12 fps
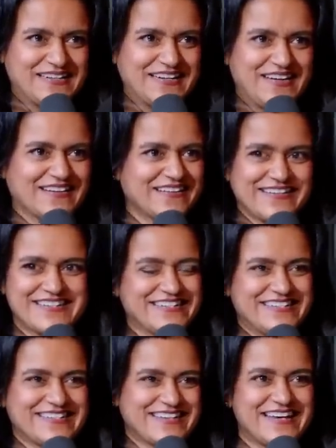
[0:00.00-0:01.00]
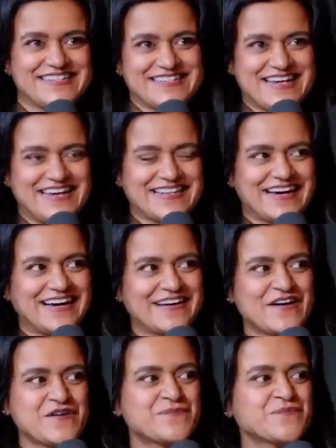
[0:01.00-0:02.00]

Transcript: You know, you can't just say that.